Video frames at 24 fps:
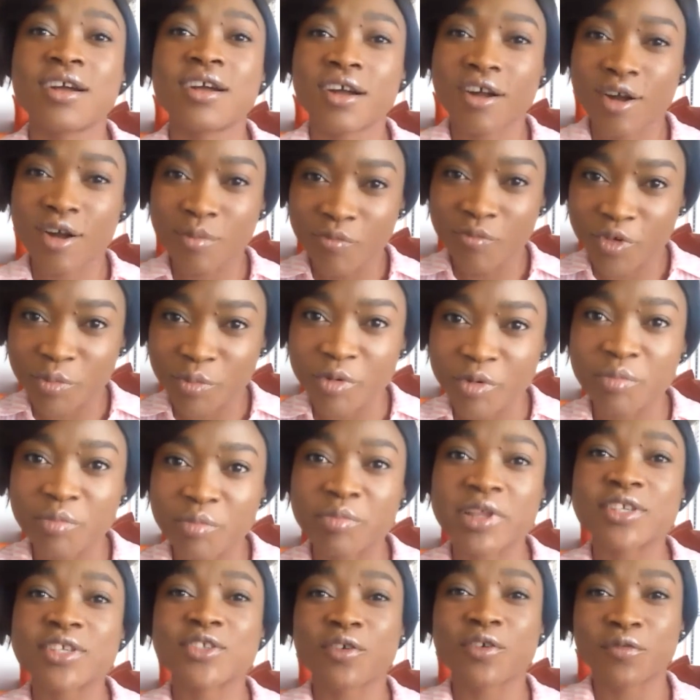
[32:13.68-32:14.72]
Come from a
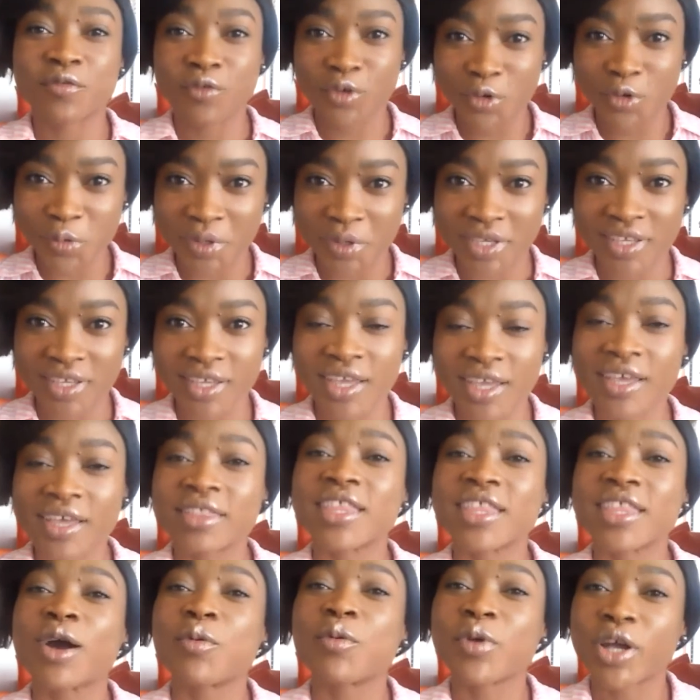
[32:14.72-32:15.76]
place of knowing
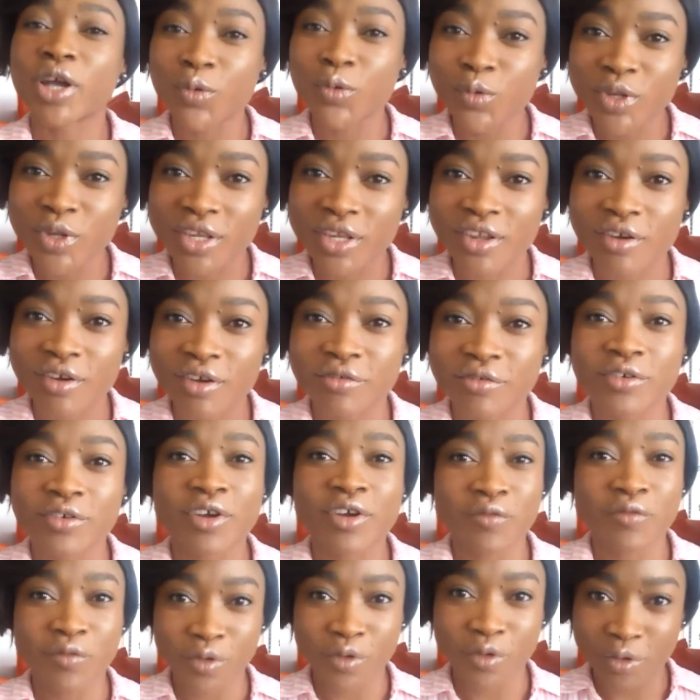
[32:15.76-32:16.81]
that we are good enough
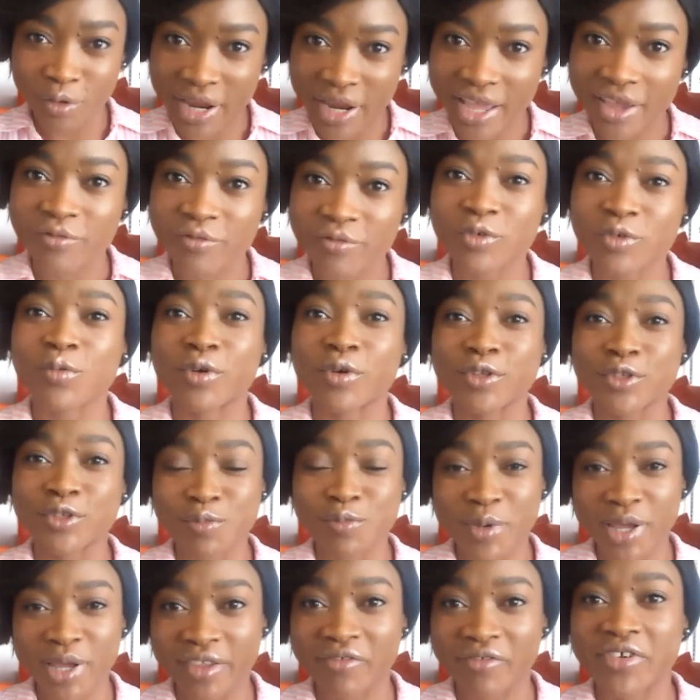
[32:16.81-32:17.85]
for the life we want to
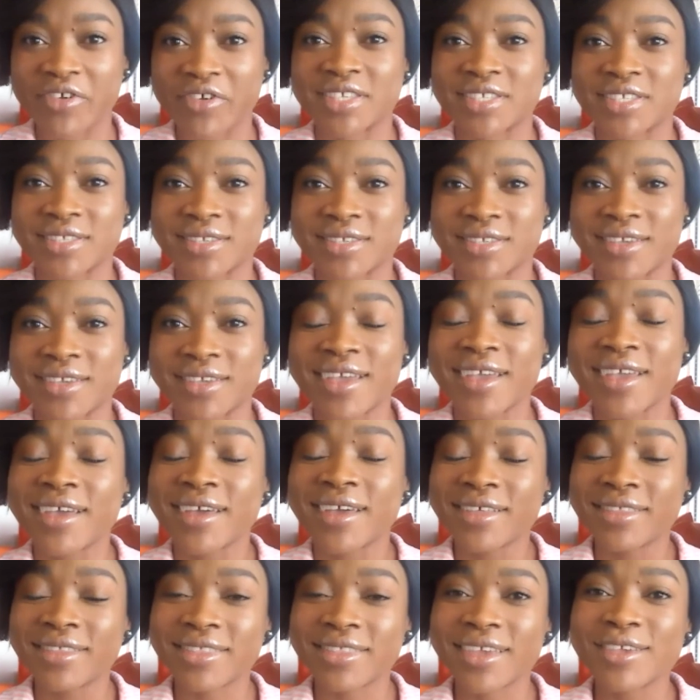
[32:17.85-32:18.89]
manifest.
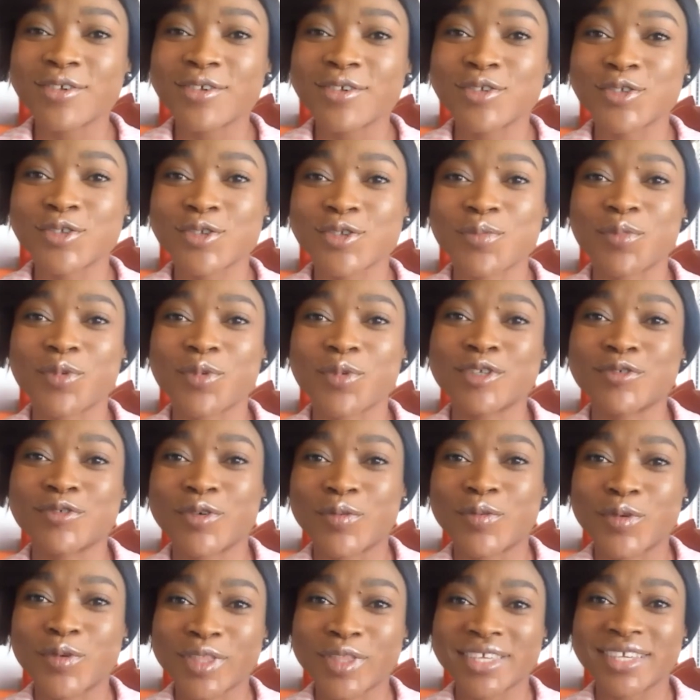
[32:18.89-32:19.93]
Thank you so much
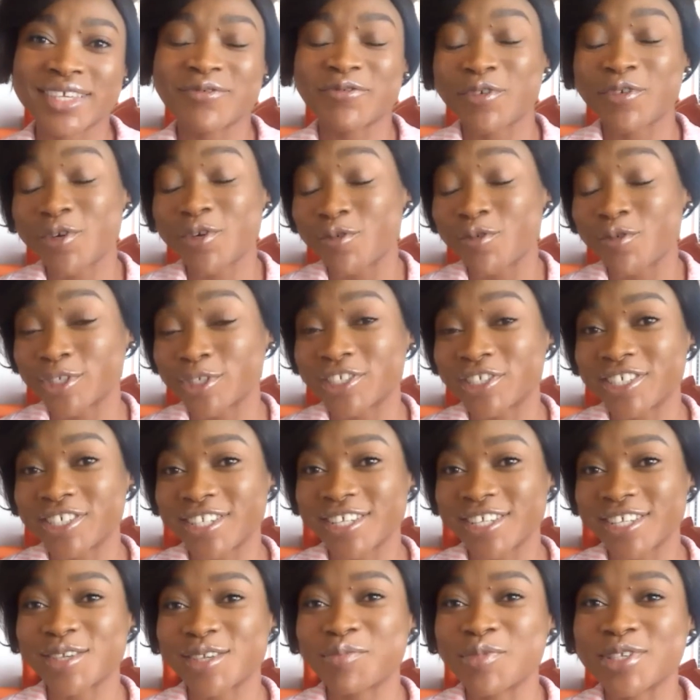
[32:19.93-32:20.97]
for watching
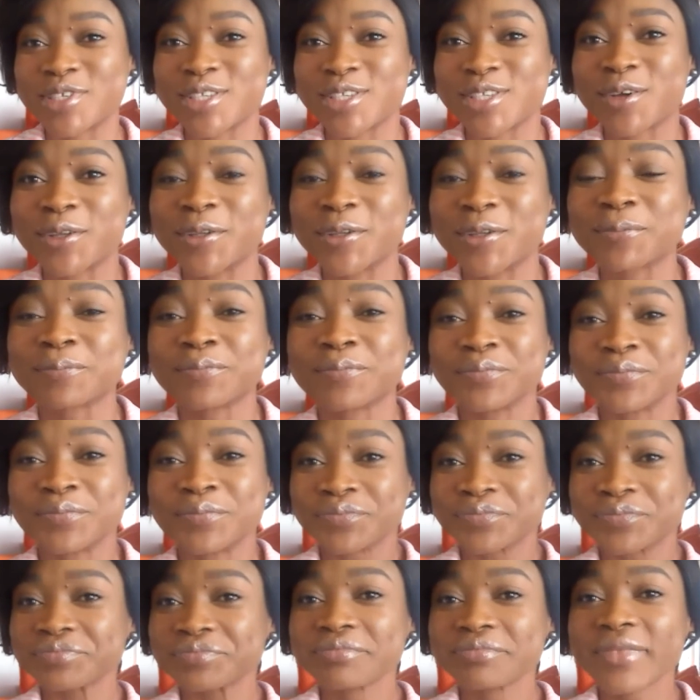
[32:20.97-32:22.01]
this episode.
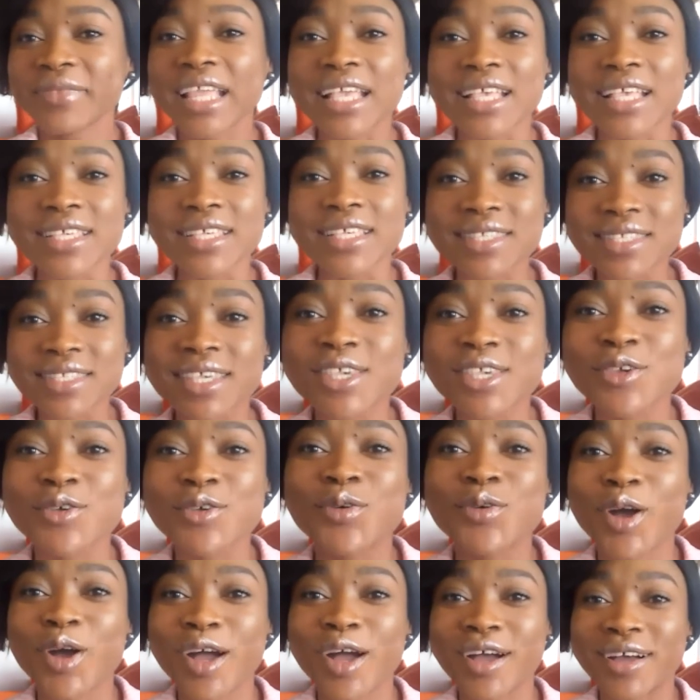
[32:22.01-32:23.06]
See
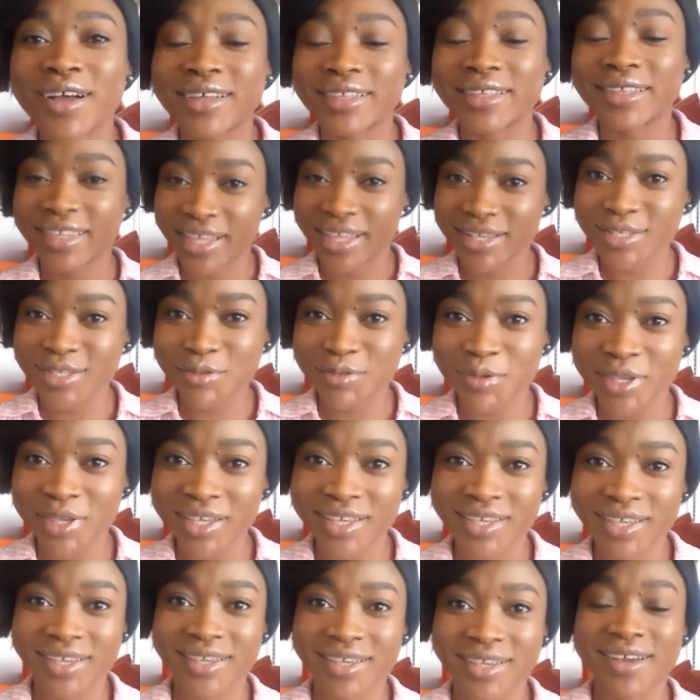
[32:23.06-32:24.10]
you next
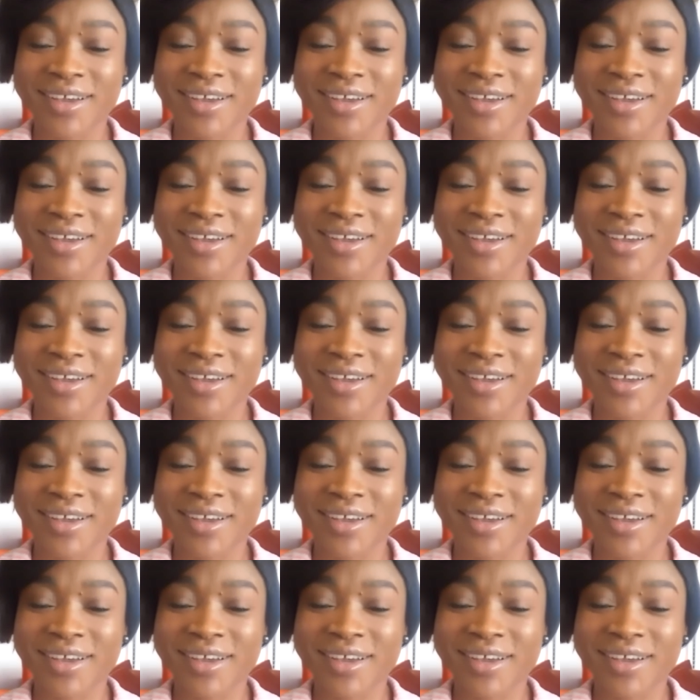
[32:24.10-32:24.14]
week,